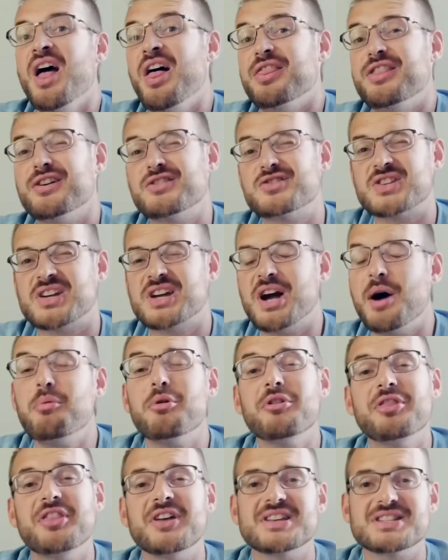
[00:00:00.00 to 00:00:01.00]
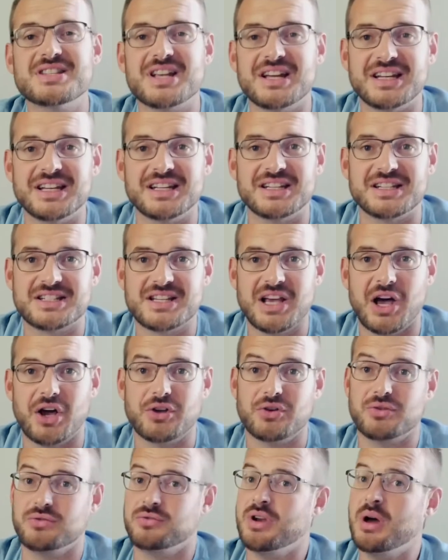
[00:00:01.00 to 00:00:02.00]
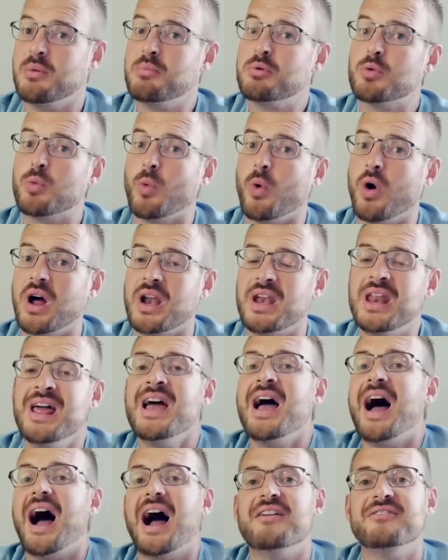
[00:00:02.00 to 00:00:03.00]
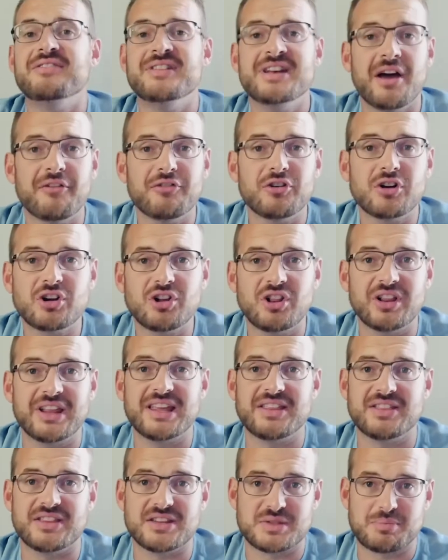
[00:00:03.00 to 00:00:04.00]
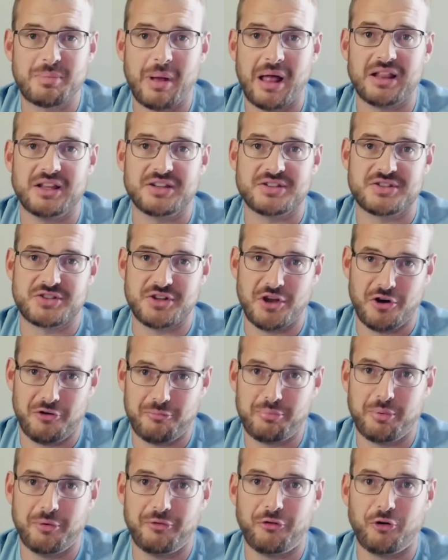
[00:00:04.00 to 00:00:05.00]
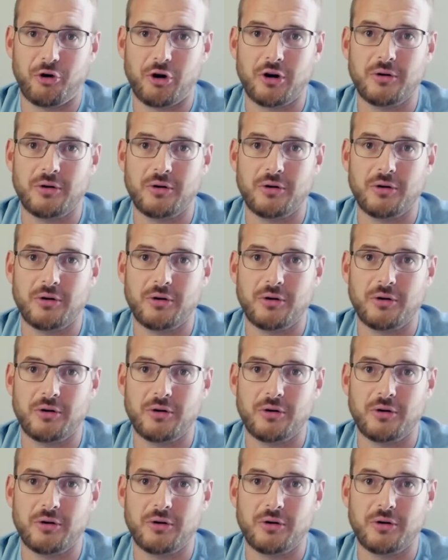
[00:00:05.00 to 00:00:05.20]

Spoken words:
There's a couple things I need to tell you. Number one, I've never cleaned this pellet stove before.